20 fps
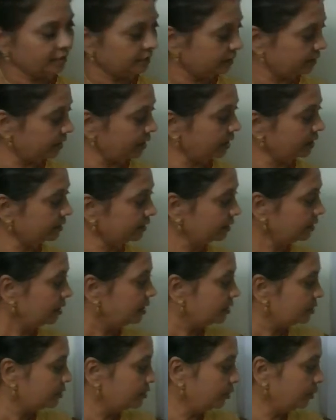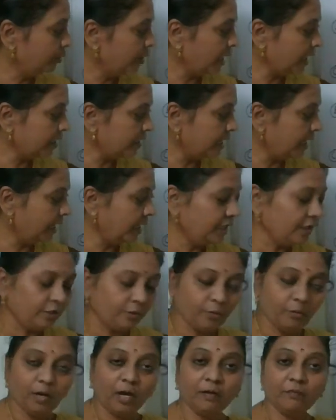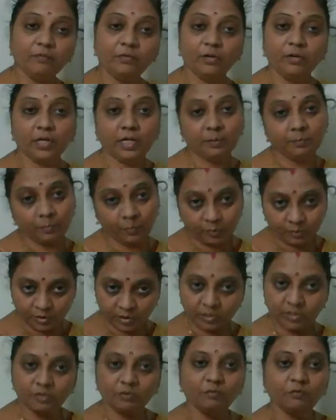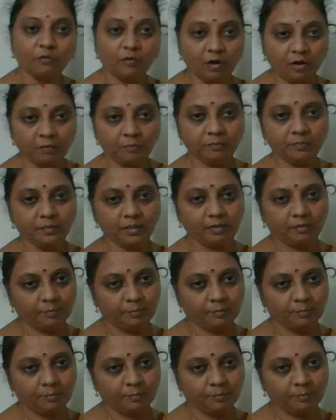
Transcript: Then so at the end you have to write possessive form